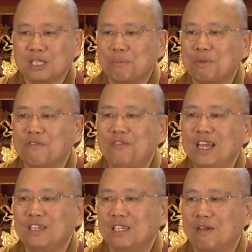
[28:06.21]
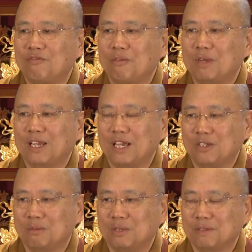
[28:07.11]
that prevent them from
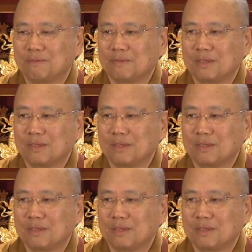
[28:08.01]
enlightenment.